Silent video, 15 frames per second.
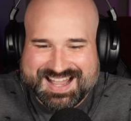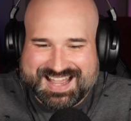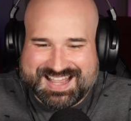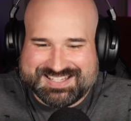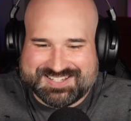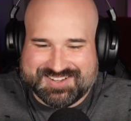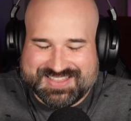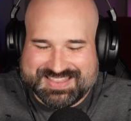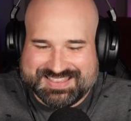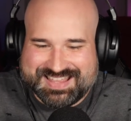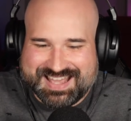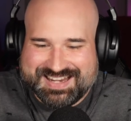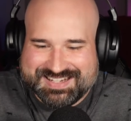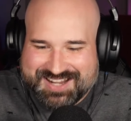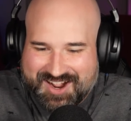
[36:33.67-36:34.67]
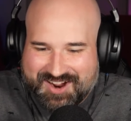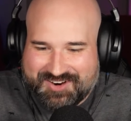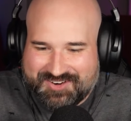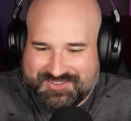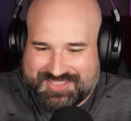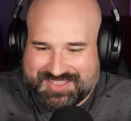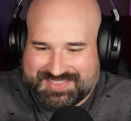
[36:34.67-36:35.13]
and so oh they oh
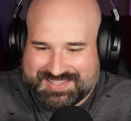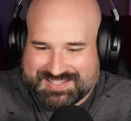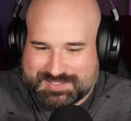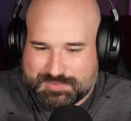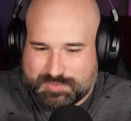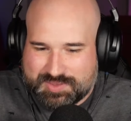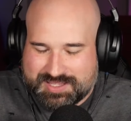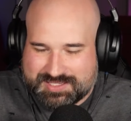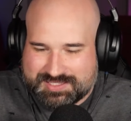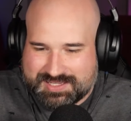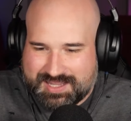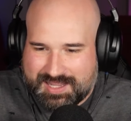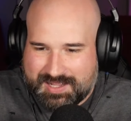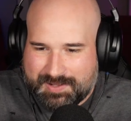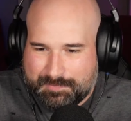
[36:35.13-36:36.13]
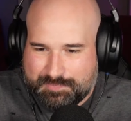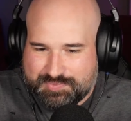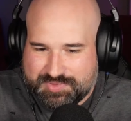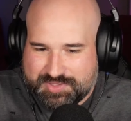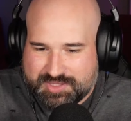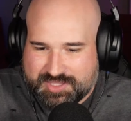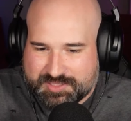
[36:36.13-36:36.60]
know gosh. that this this uh,
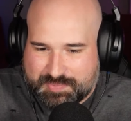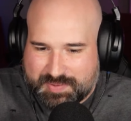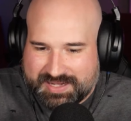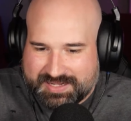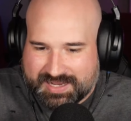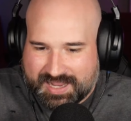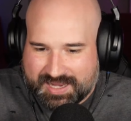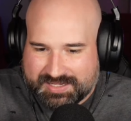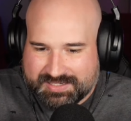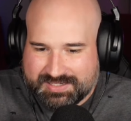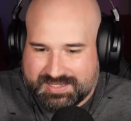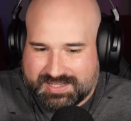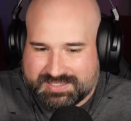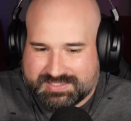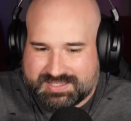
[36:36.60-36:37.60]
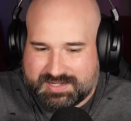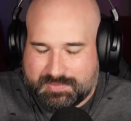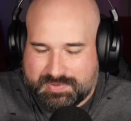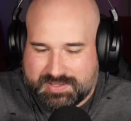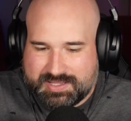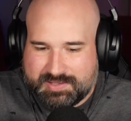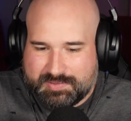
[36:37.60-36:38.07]
this bank guy is going to
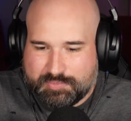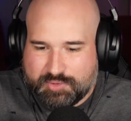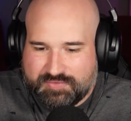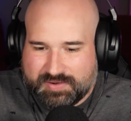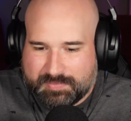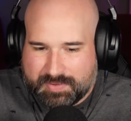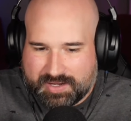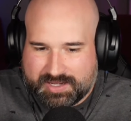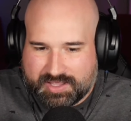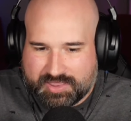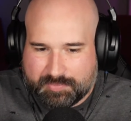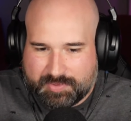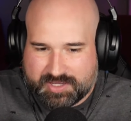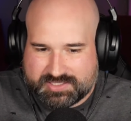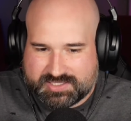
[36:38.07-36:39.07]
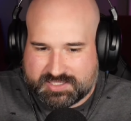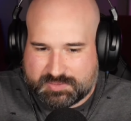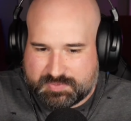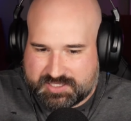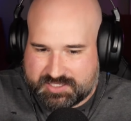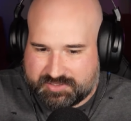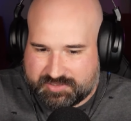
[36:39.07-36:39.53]
be moving money on the bus at this
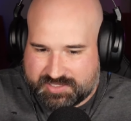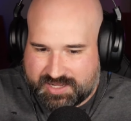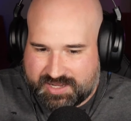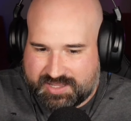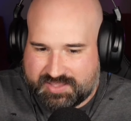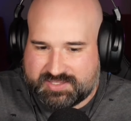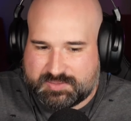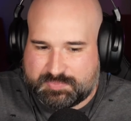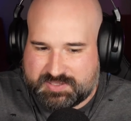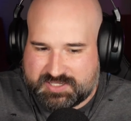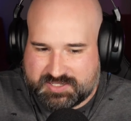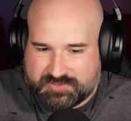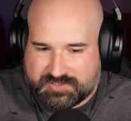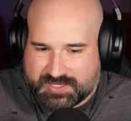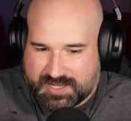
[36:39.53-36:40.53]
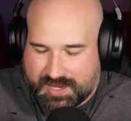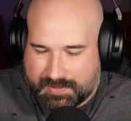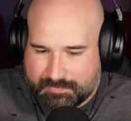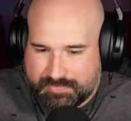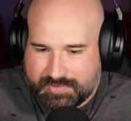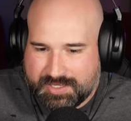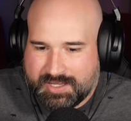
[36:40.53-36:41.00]
particular day at this particular
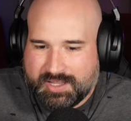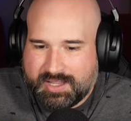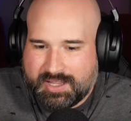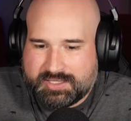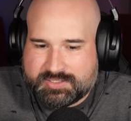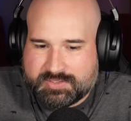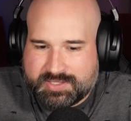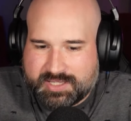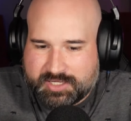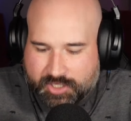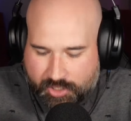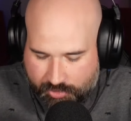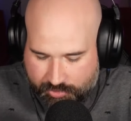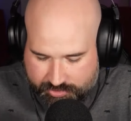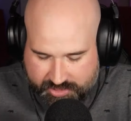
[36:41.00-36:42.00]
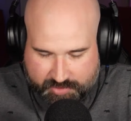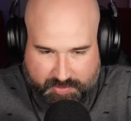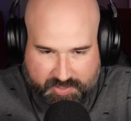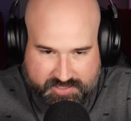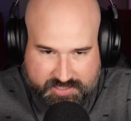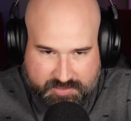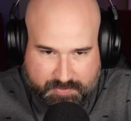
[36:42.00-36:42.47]
time, and so they go to the
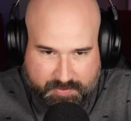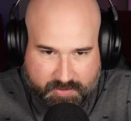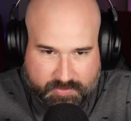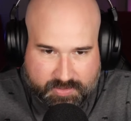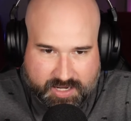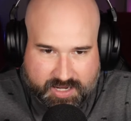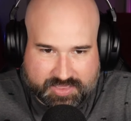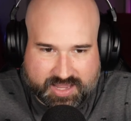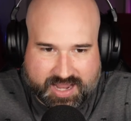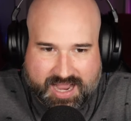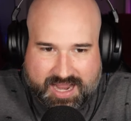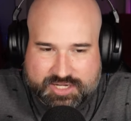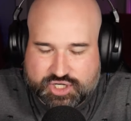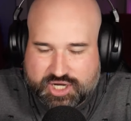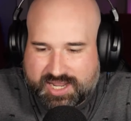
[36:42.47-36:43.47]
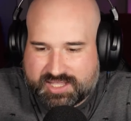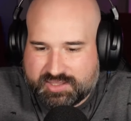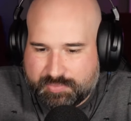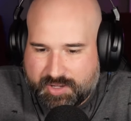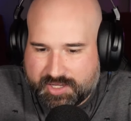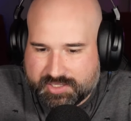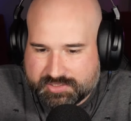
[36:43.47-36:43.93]
bus depot and they hijack
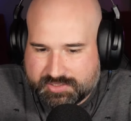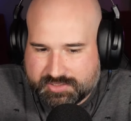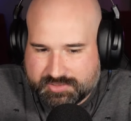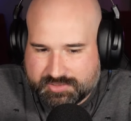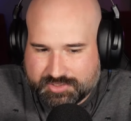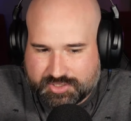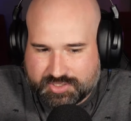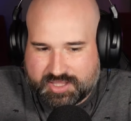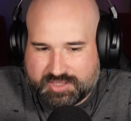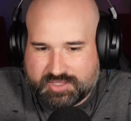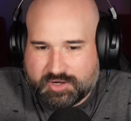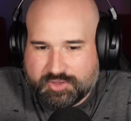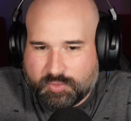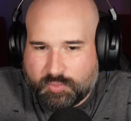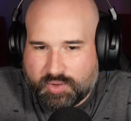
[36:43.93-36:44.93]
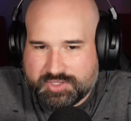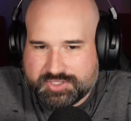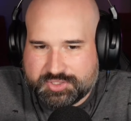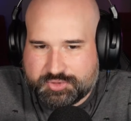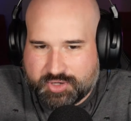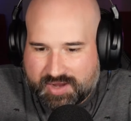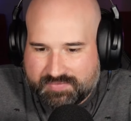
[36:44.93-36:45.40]
the bus so that they're the
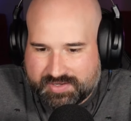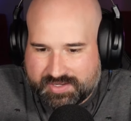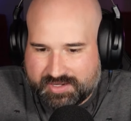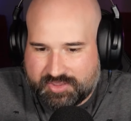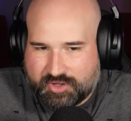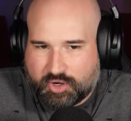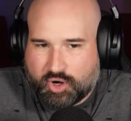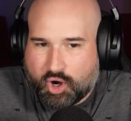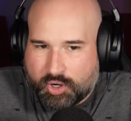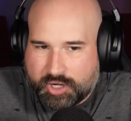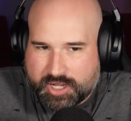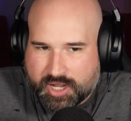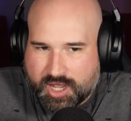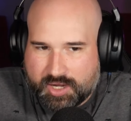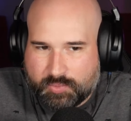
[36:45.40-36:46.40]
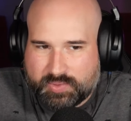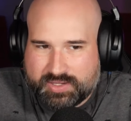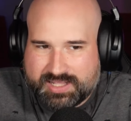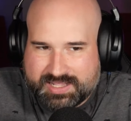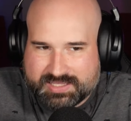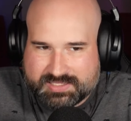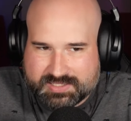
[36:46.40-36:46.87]
ones driving it and they're already on when
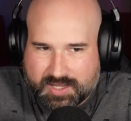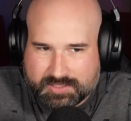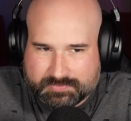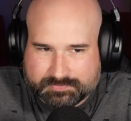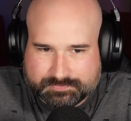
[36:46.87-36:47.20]
he gets on.